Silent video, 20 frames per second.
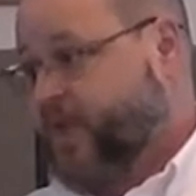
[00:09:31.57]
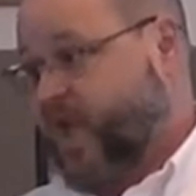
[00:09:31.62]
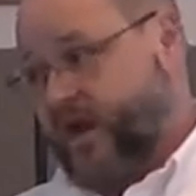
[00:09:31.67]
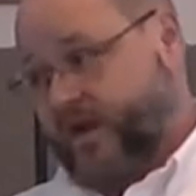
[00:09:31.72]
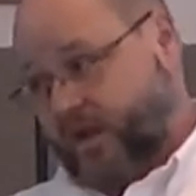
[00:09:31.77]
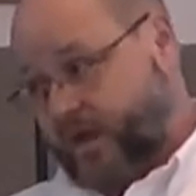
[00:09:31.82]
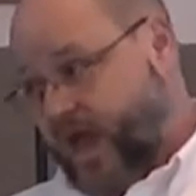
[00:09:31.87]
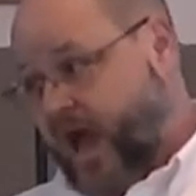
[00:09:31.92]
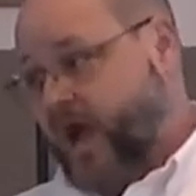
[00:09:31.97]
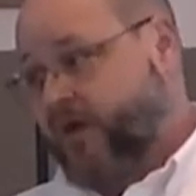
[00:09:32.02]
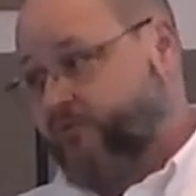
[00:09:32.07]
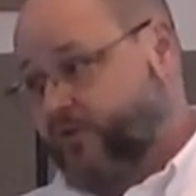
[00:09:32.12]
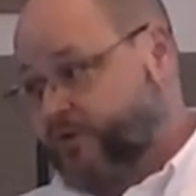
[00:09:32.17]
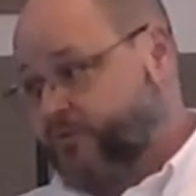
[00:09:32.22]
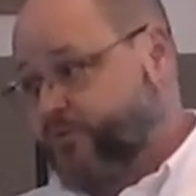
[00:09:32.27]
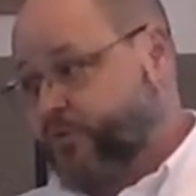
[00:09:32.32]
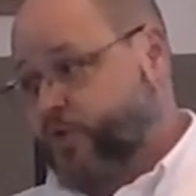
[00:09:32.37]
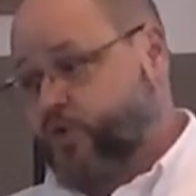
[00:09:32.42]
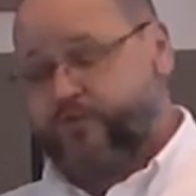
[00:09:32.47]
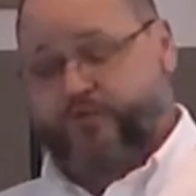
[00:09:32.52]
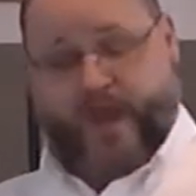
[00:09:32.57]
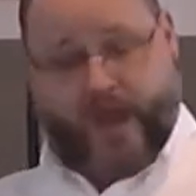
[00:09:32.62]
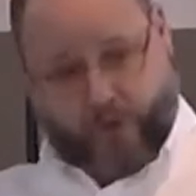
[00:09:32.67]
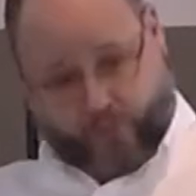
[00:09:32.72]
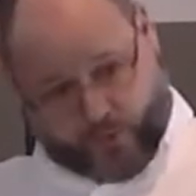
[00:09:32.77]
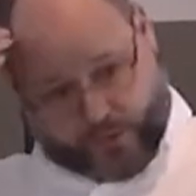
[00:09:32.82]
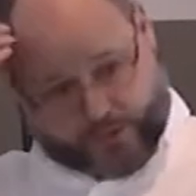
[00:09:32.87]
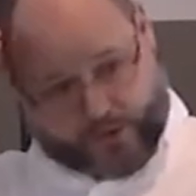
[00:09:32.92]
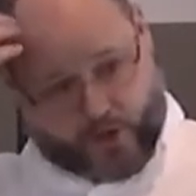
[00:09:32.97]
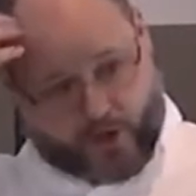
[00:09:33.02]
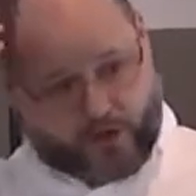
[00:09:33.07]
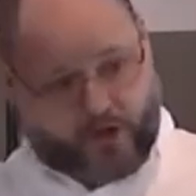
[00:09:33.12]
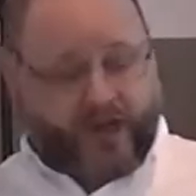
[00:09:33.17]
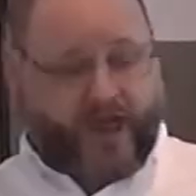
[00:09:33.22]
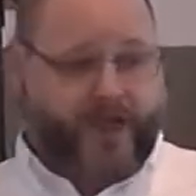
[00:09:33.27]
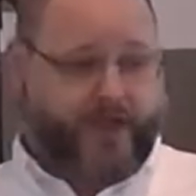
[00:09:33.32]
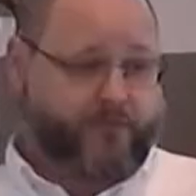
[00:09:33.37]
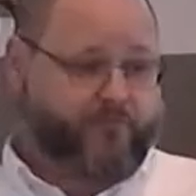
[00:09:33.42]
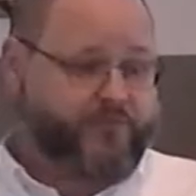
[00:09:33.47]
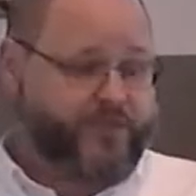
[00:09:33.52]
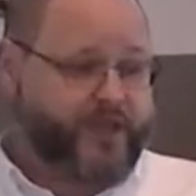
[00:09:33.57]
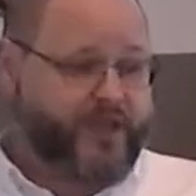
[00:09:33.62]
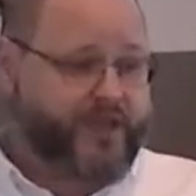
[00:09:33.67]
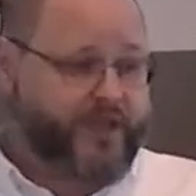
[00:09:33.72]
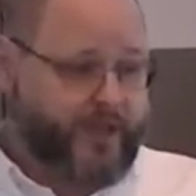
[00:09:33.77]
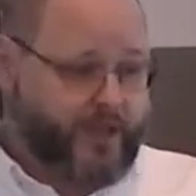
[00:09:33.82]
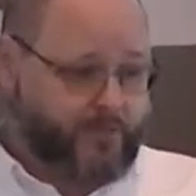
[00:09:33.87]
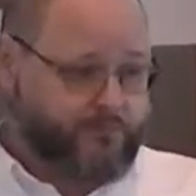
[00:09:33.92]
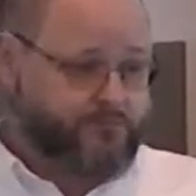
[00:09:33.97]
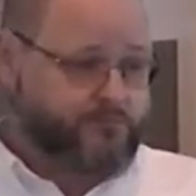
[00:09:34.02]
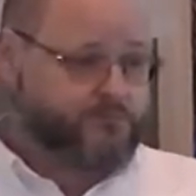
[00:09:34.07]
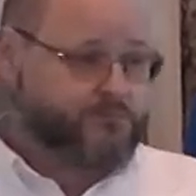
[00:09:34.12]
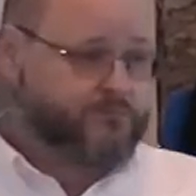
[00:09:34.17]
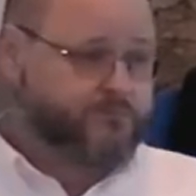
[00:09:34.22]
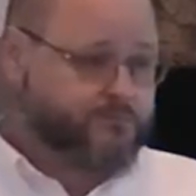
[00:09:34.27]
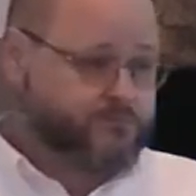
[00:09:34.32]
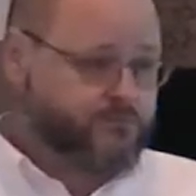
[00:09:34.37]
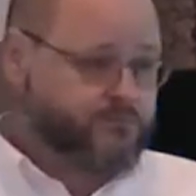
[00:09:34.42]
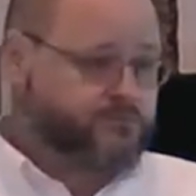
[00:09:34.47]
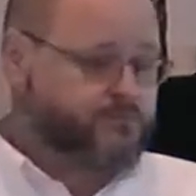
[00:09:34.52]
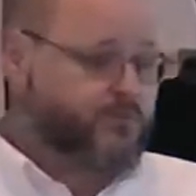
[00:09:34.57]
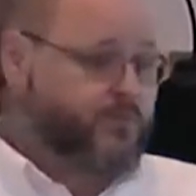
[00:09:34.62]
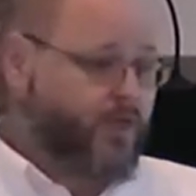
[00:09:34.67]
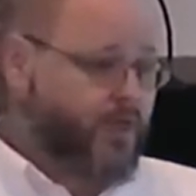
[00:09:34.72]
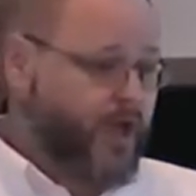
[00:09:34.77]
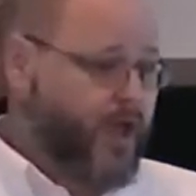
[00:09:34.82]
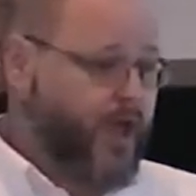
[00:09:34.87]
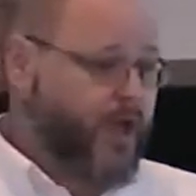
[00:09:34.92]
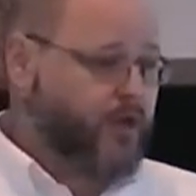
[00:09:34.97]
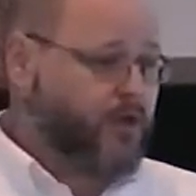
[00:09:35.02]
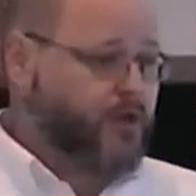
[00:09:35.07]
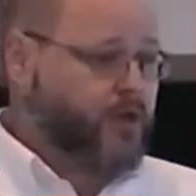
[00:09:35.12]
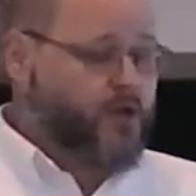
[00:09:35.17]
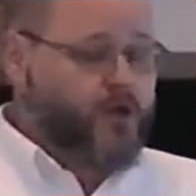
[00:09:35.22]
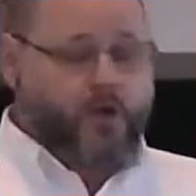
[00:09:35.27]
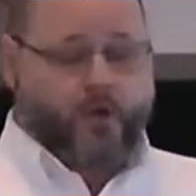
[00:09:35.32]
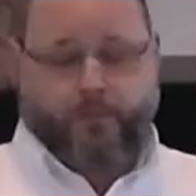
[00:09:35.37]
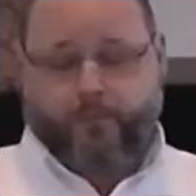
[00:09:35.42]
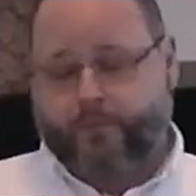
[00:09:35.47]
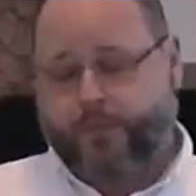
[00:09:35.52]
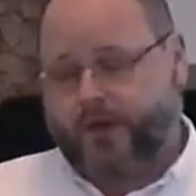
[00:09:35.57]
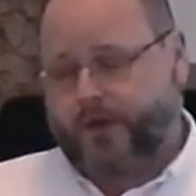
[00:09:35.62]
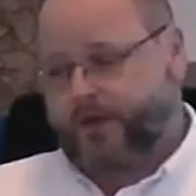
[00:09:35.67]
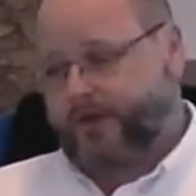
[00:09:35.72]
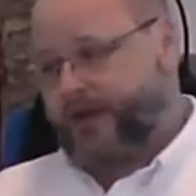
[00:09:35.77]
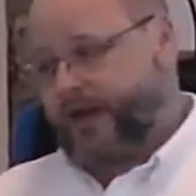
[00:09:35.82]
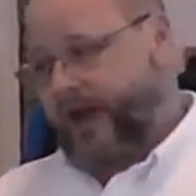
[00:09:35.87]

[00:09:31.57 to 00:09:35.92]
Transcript: And a lot of us prove that with our lack of thinking, okay? But